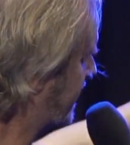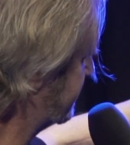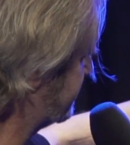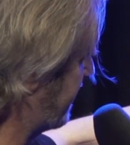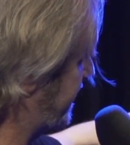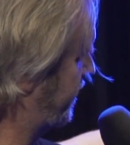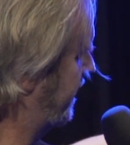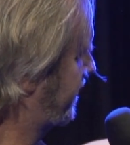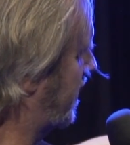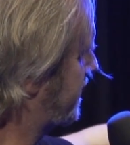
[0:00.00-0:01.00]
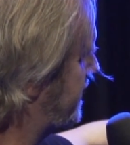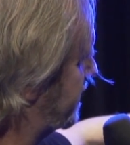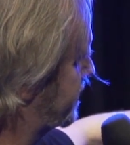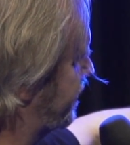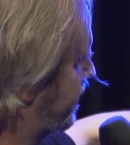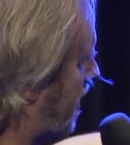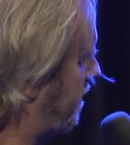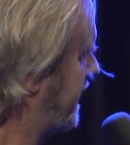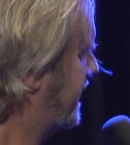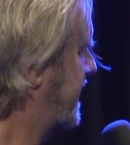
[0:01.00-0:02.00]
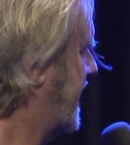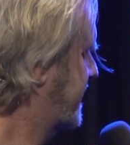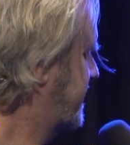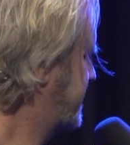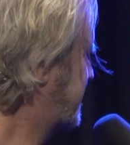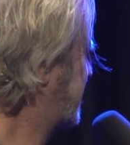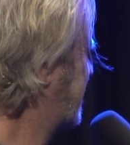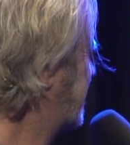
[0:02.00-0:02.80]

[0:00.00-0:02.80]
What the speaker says: can see that we've got two combi connectors,